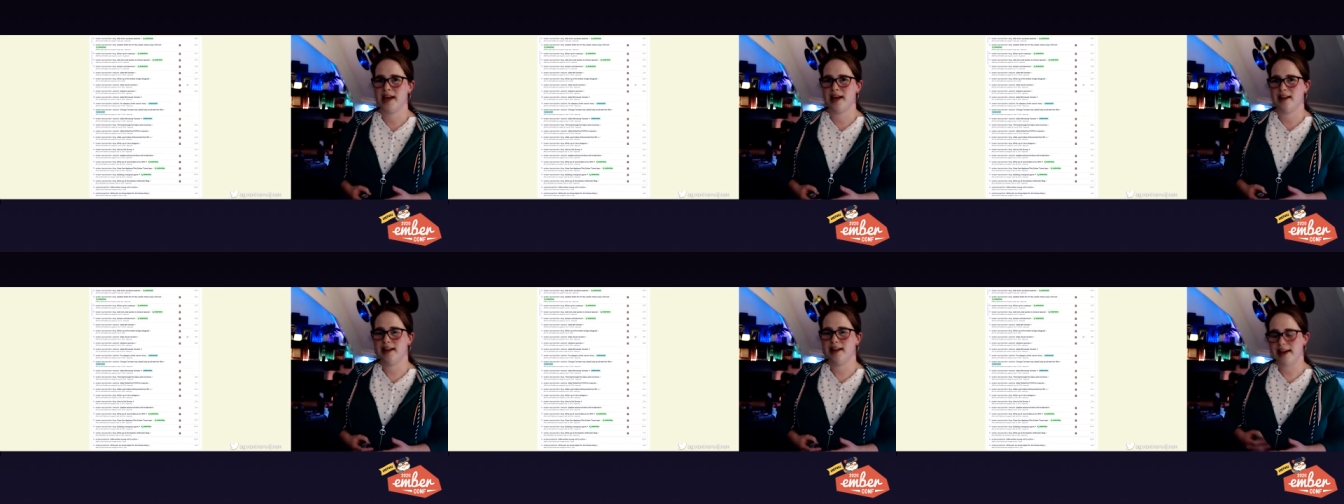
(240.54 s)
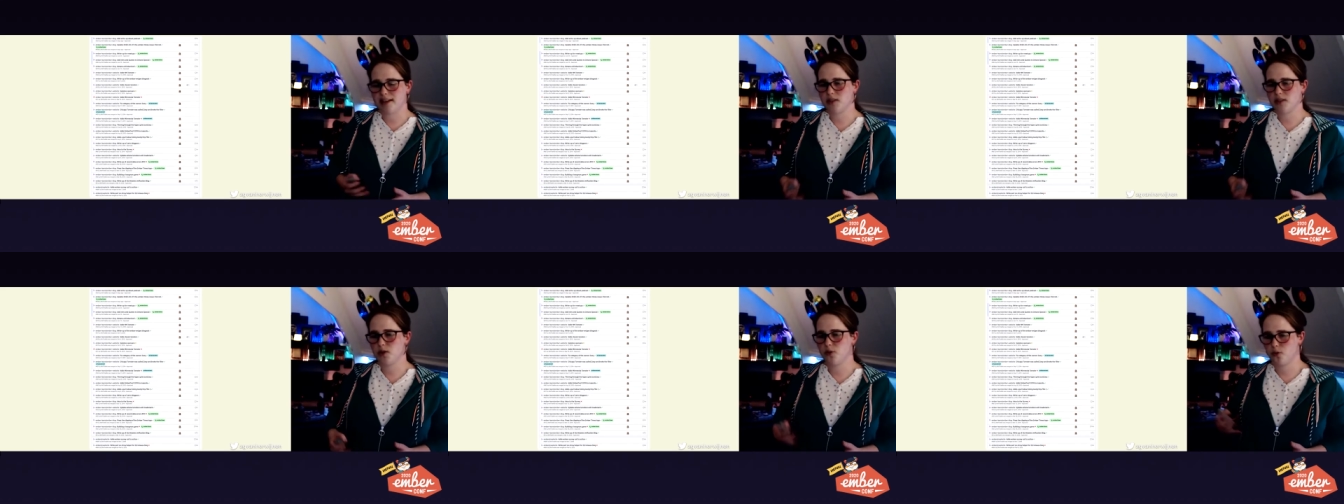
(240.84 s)

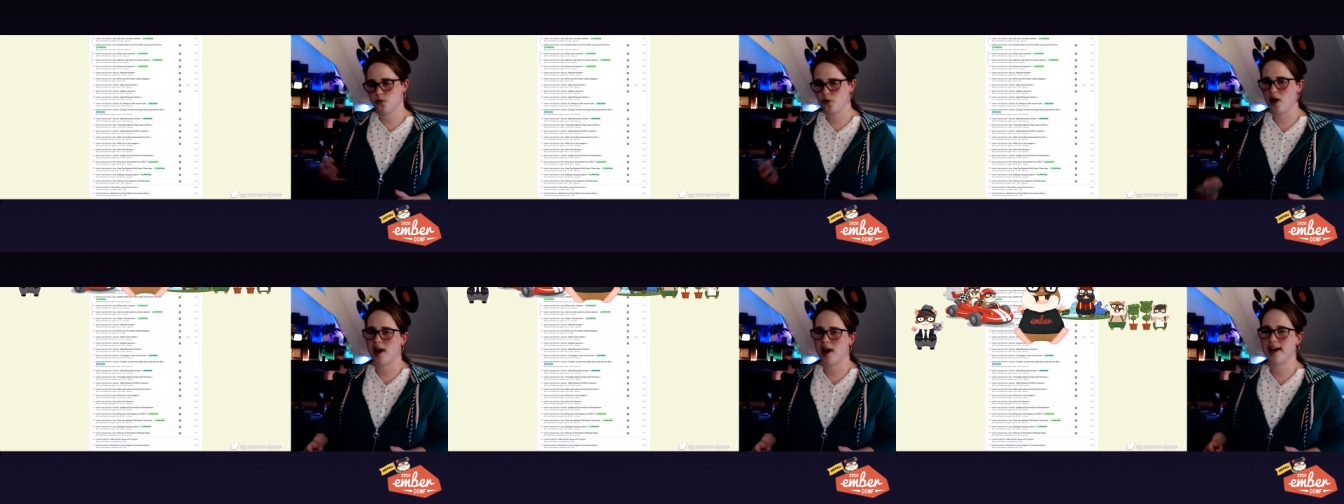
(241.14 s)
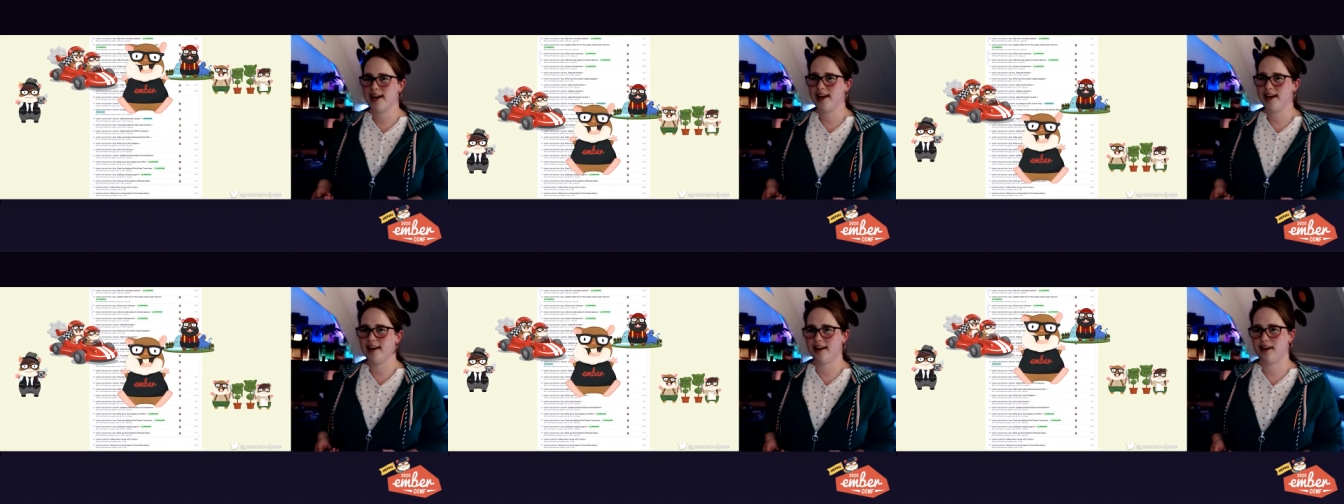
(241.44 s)
Next to
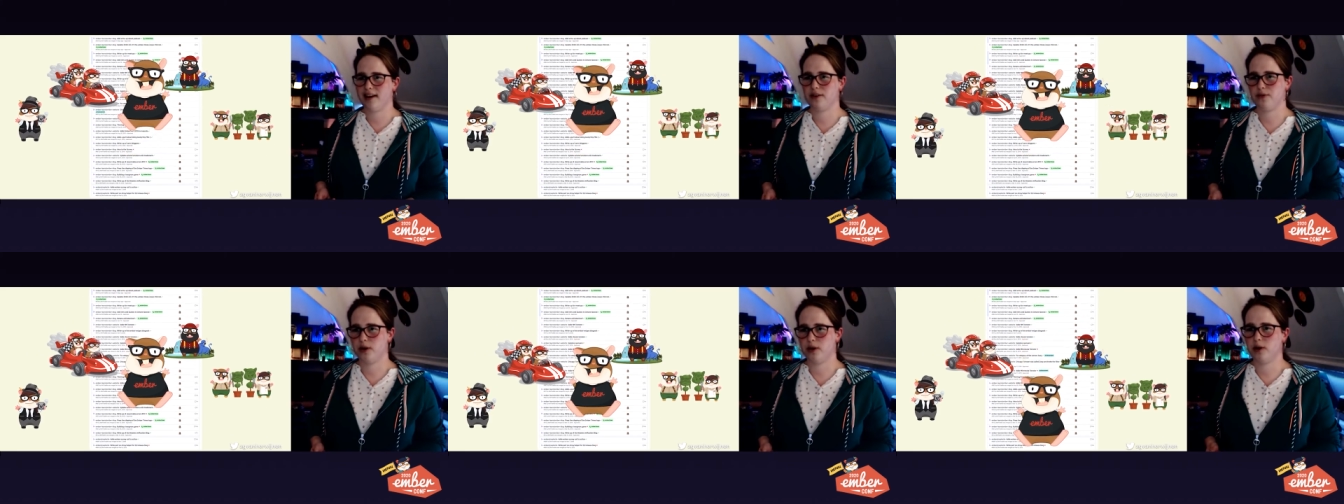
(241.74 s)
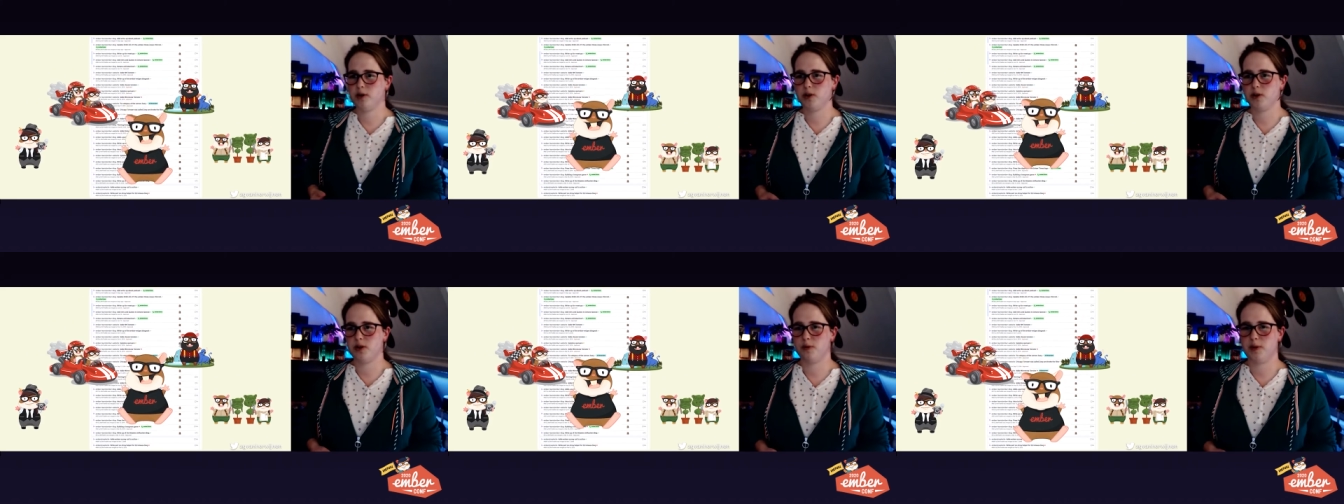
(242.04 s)
writing, I've
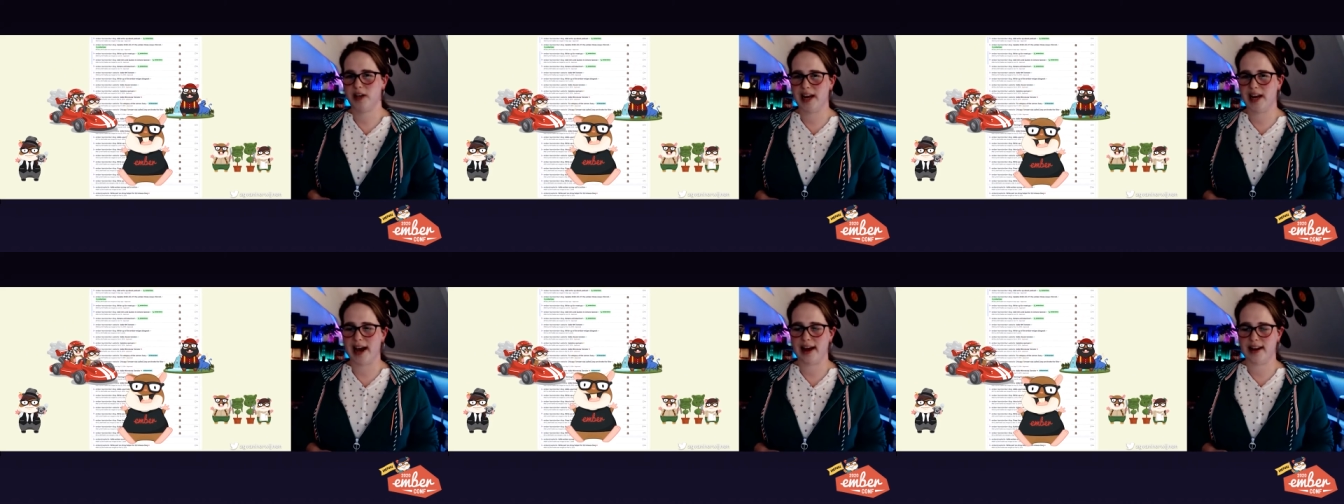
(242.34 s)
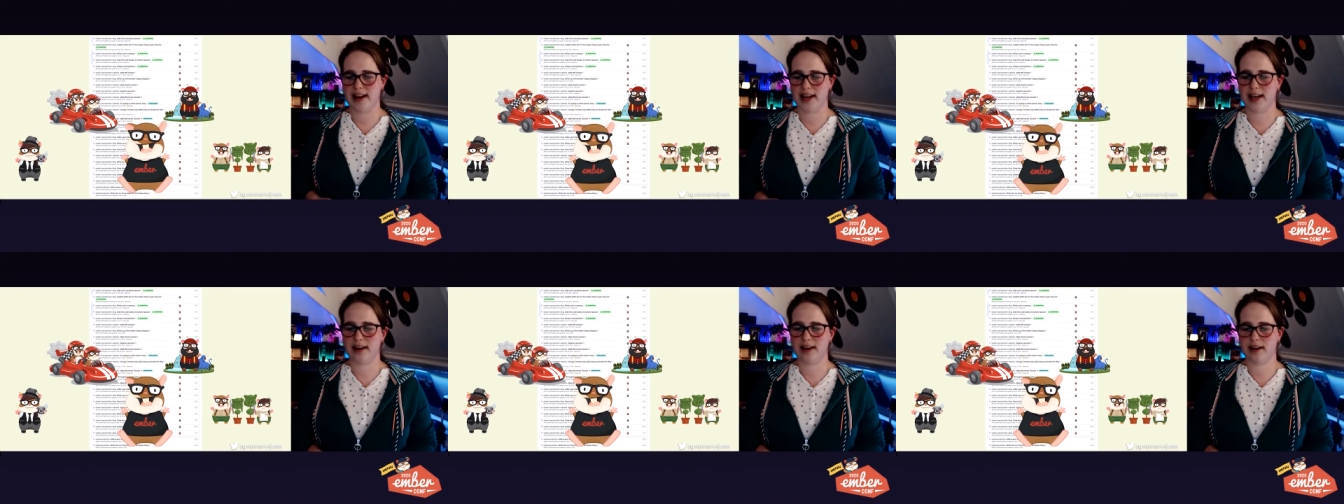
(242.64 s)
also been
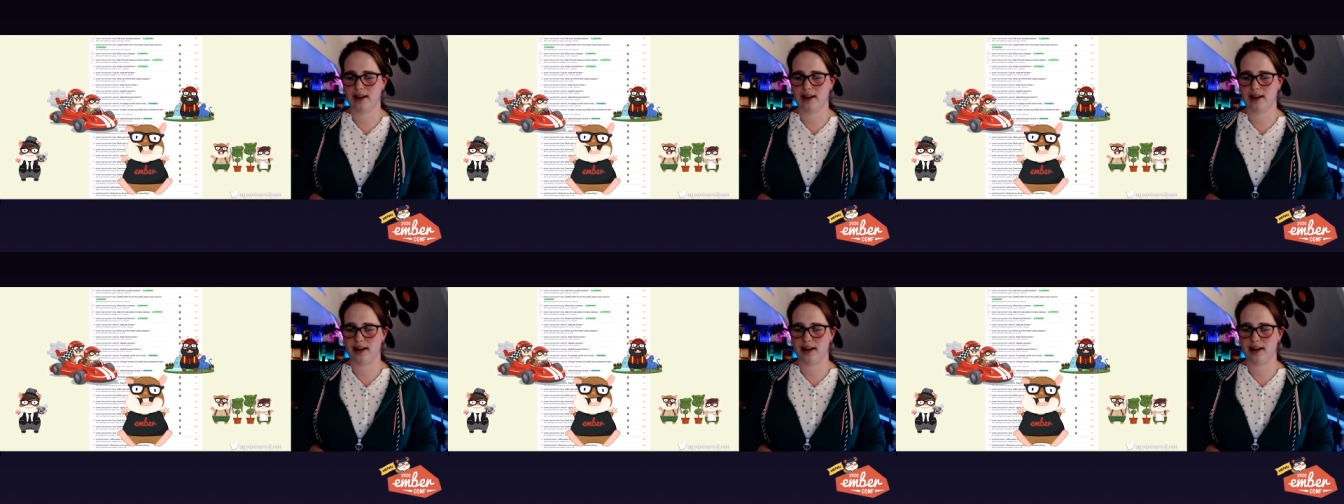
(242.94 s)
adding